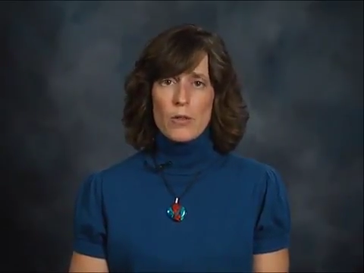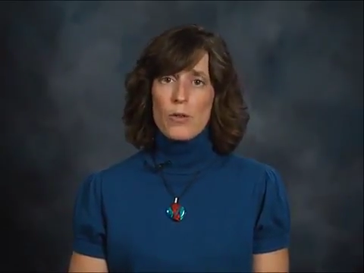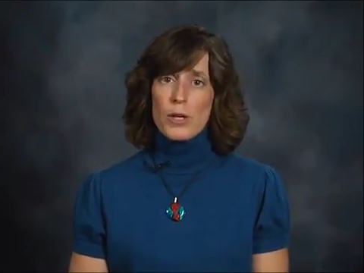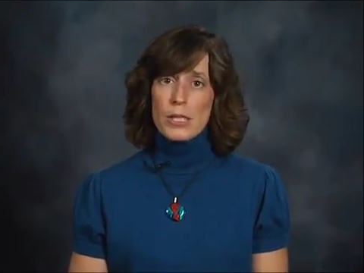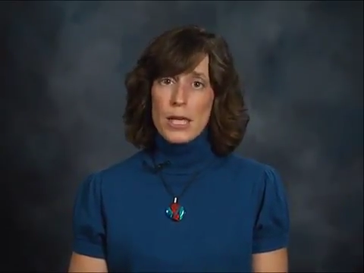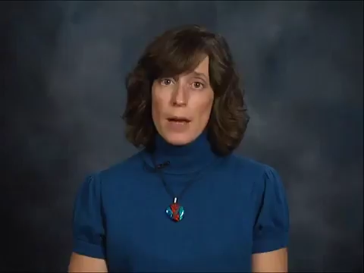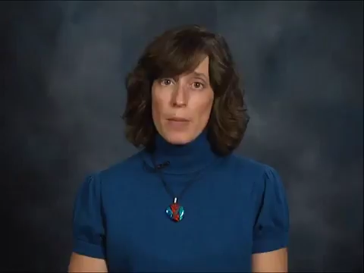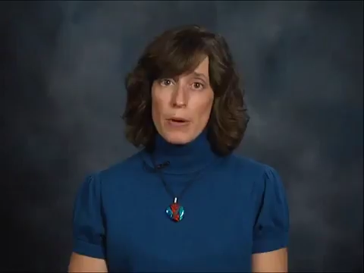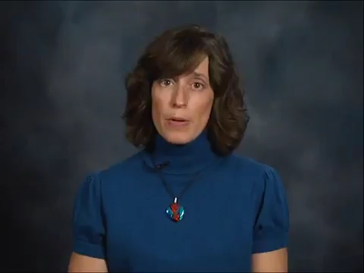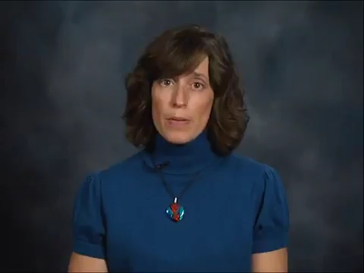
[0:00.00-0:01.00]
For
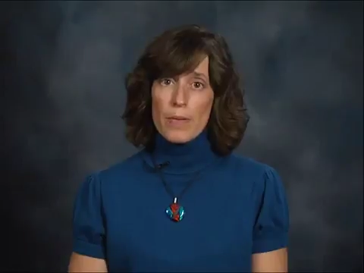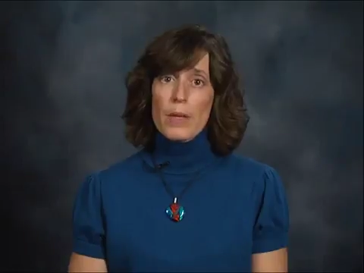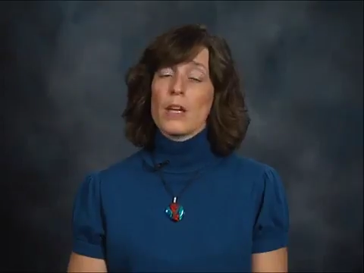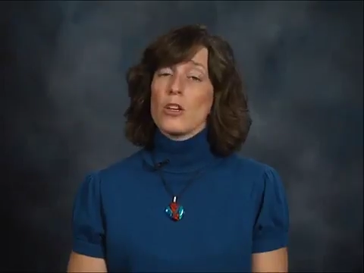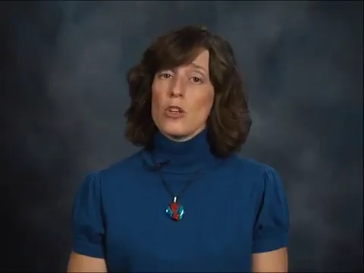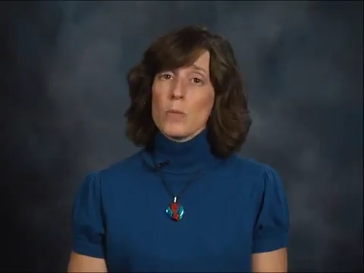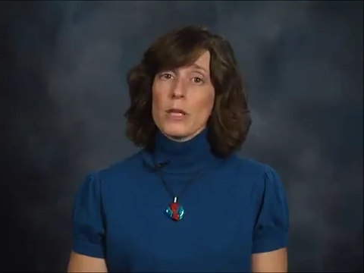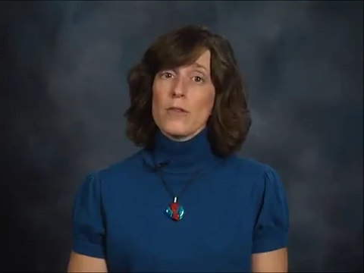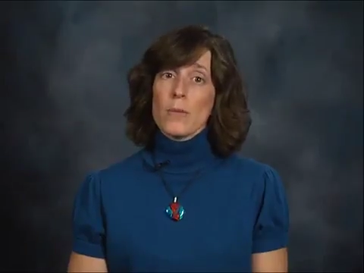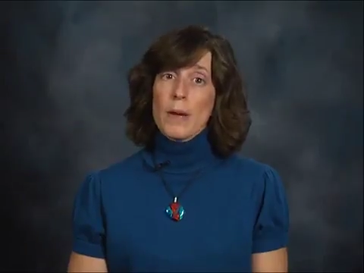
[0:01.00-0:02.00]
example, you
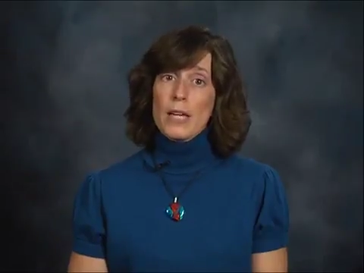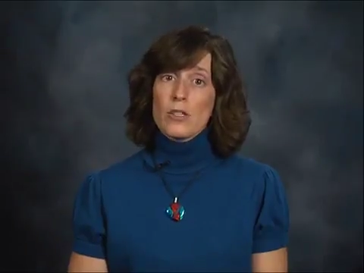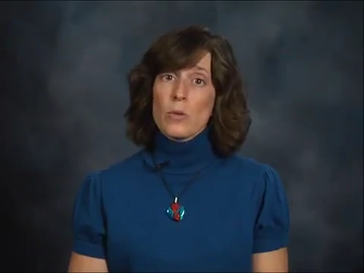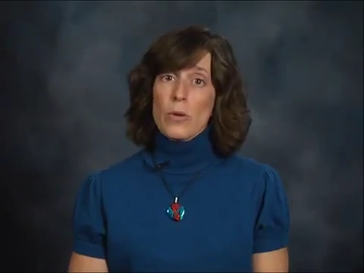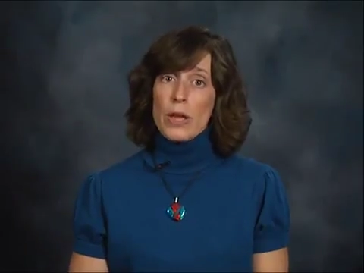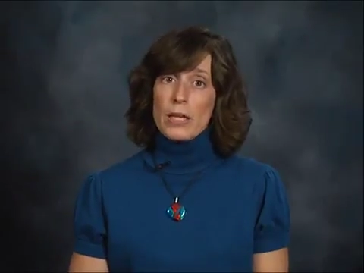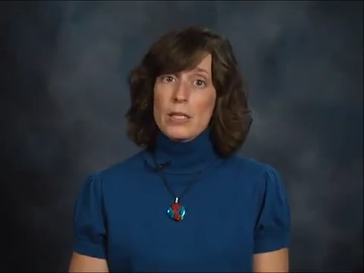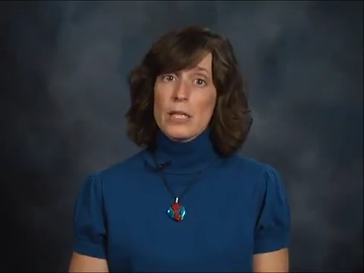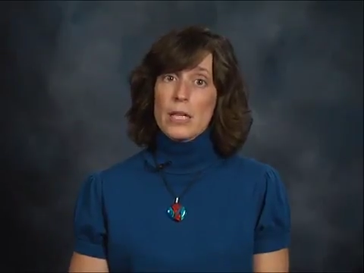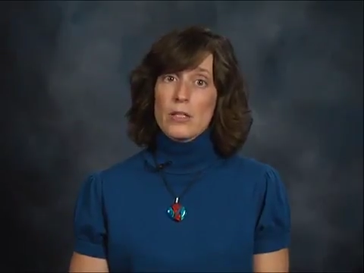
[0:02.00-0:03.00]
believe a patient with
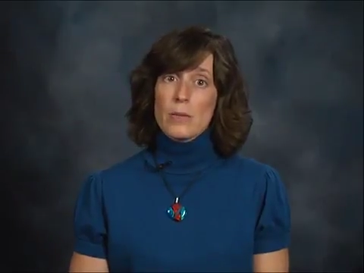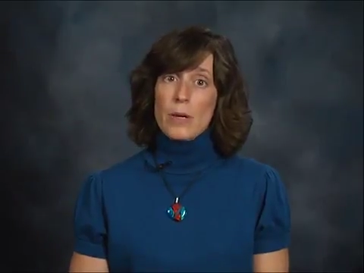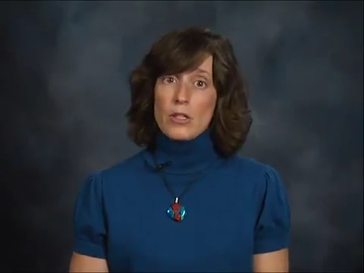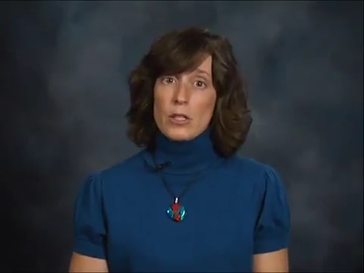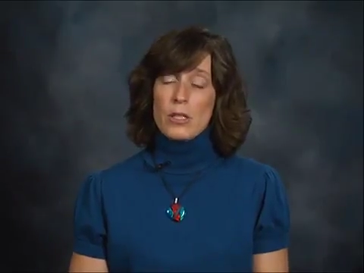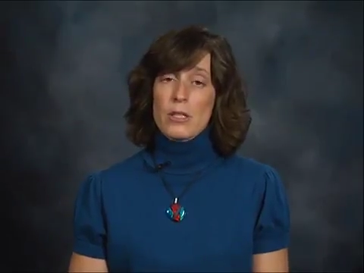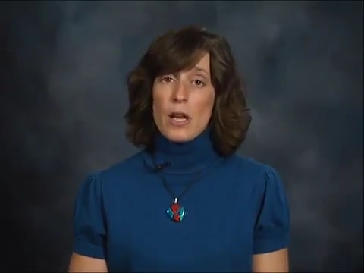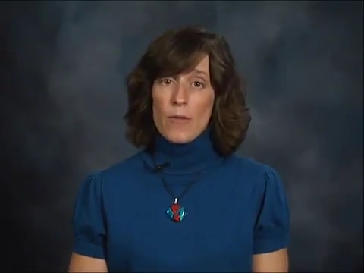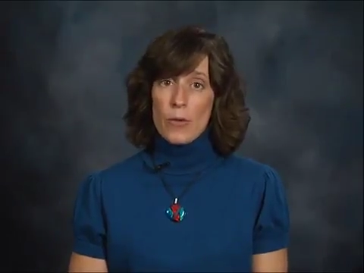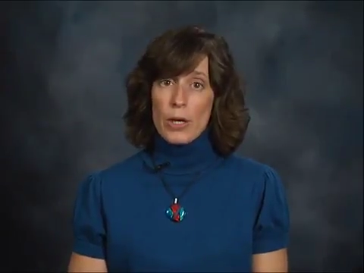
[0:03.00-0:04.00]
end-stage dementia is
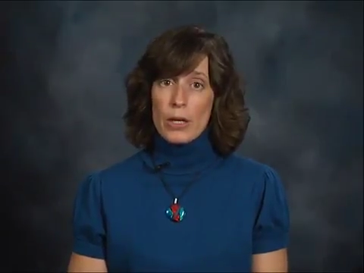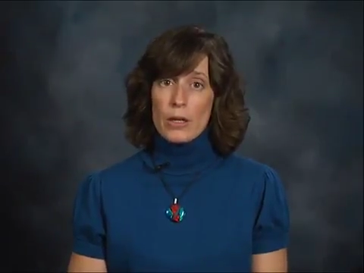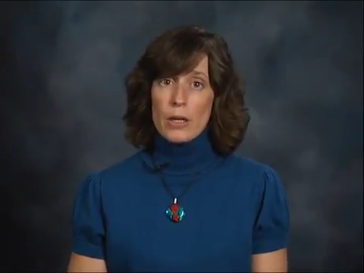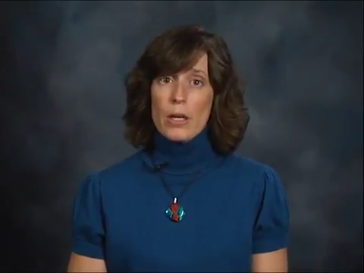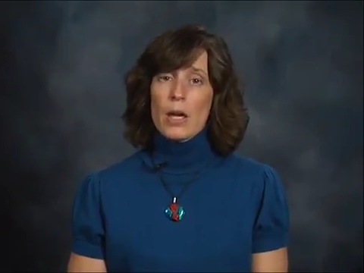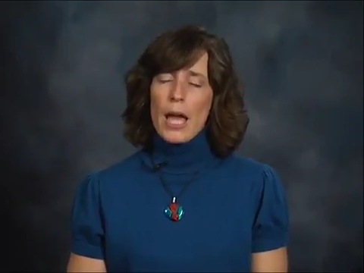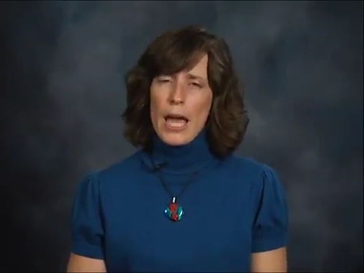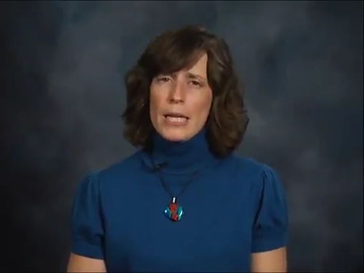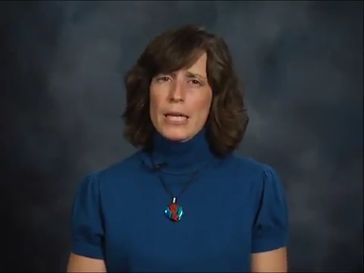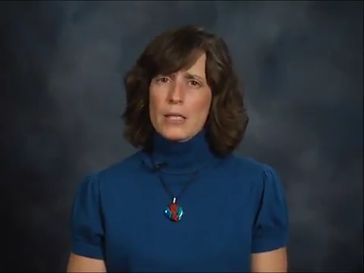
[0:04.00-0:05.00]
suffering
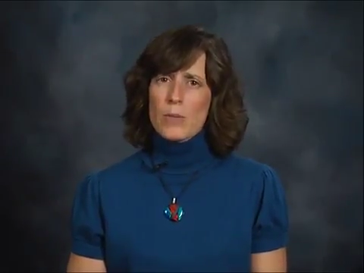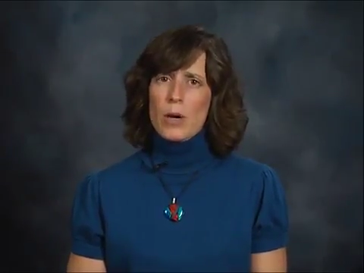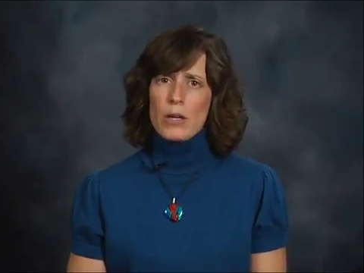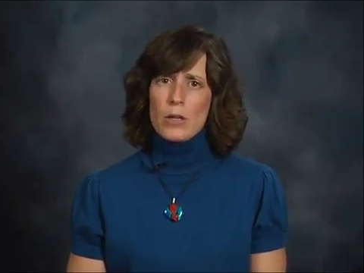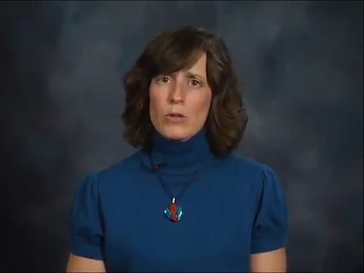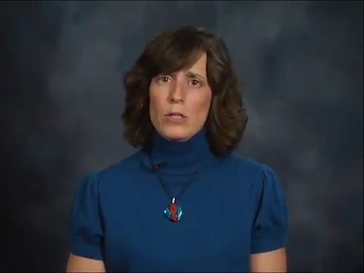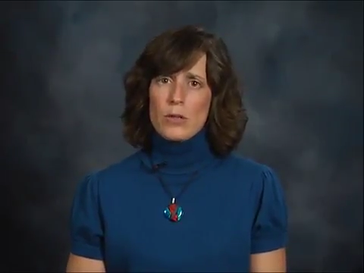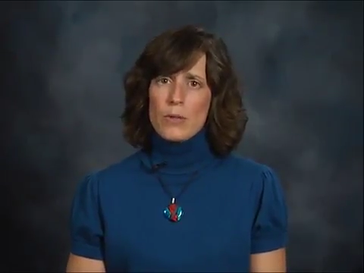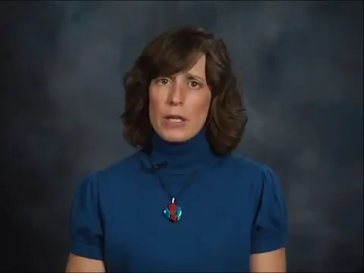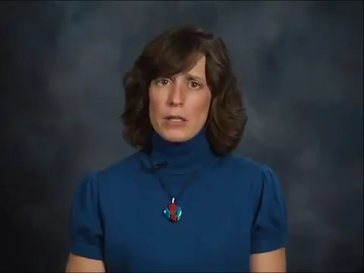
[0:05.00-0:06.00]
and has a
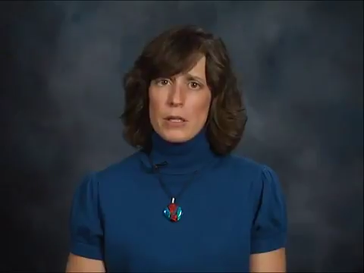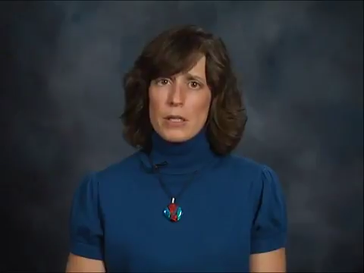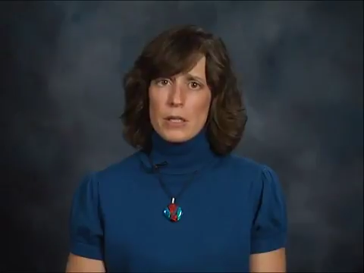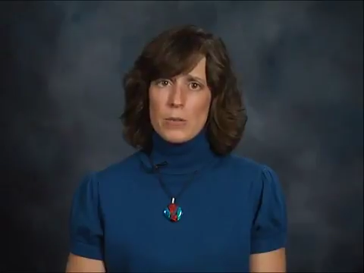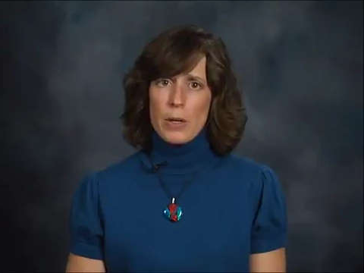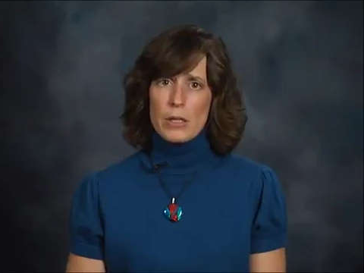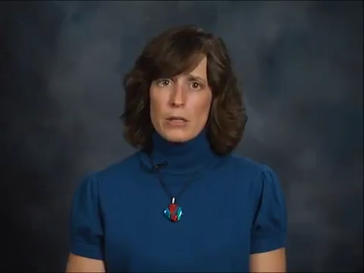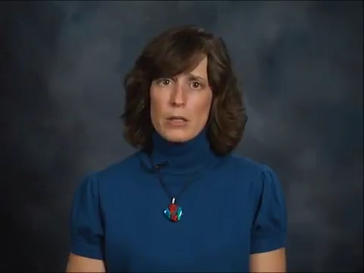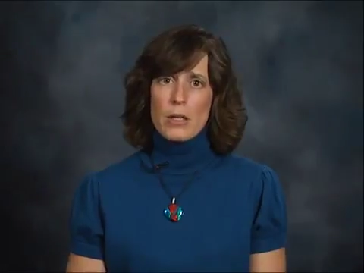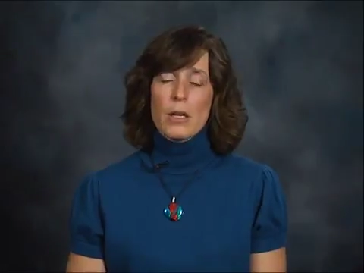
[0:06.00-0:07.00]
prognosis of less than 6
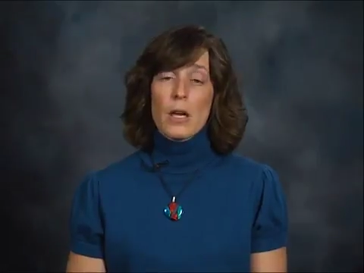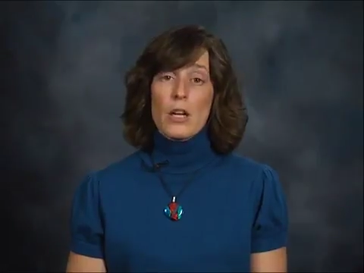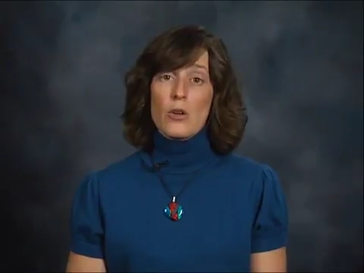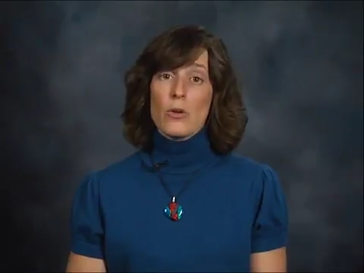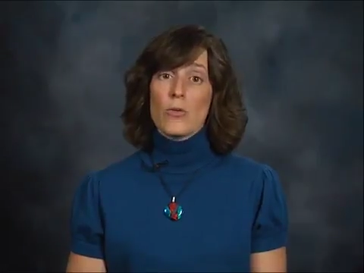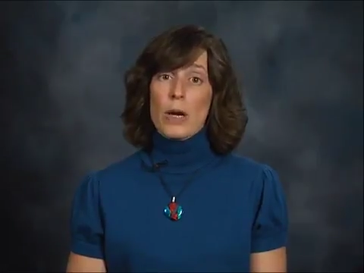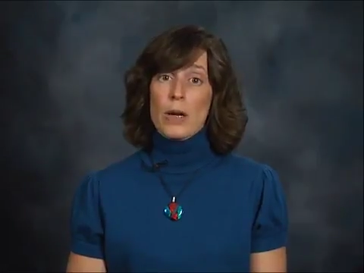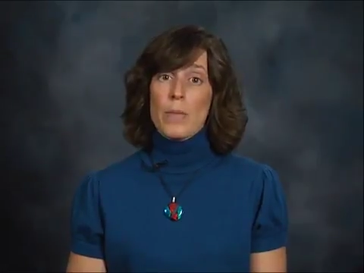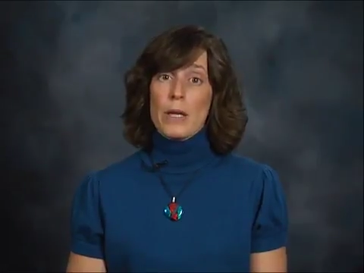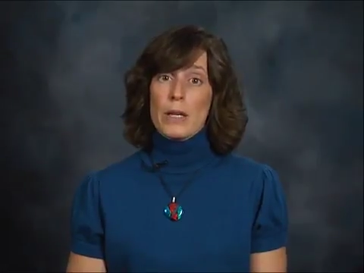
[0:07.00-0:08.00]
months, and you have
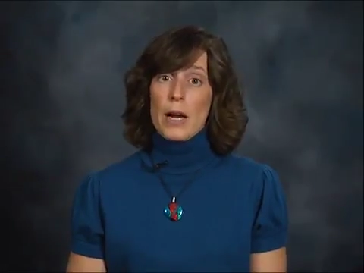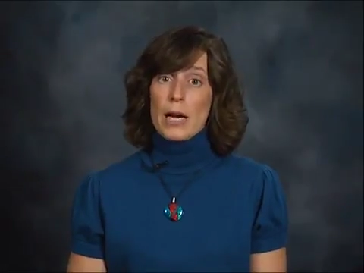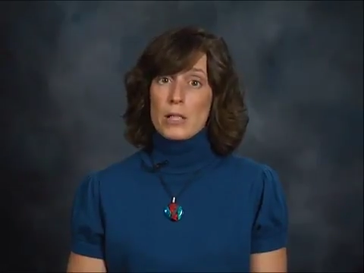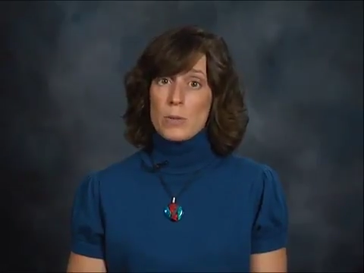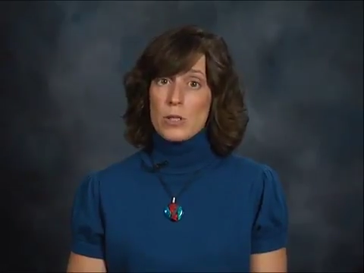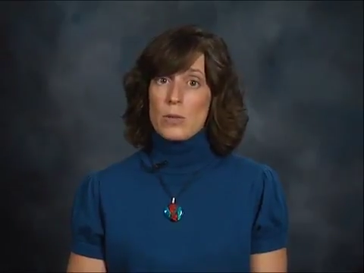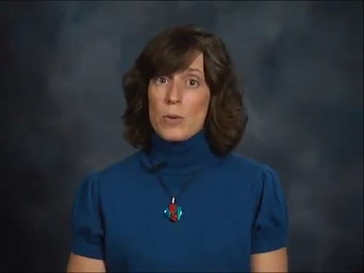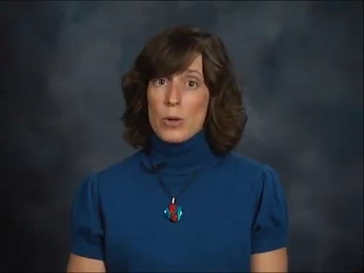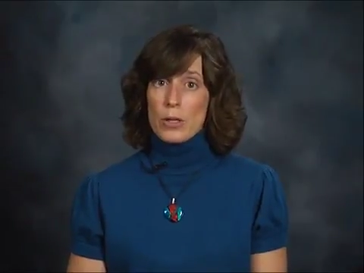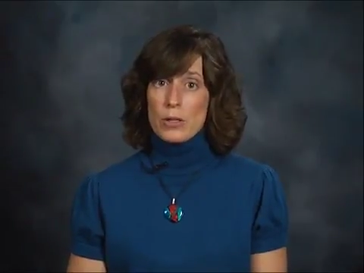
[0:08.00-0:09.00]
recommended hospice
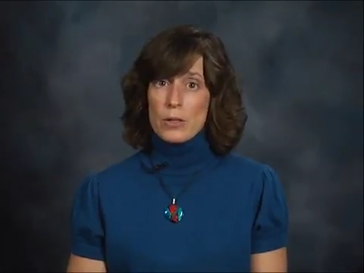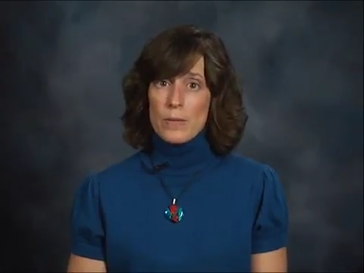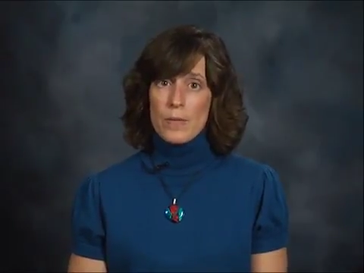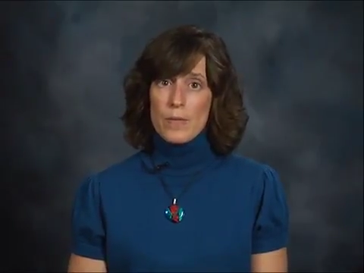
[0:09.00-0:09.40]
support.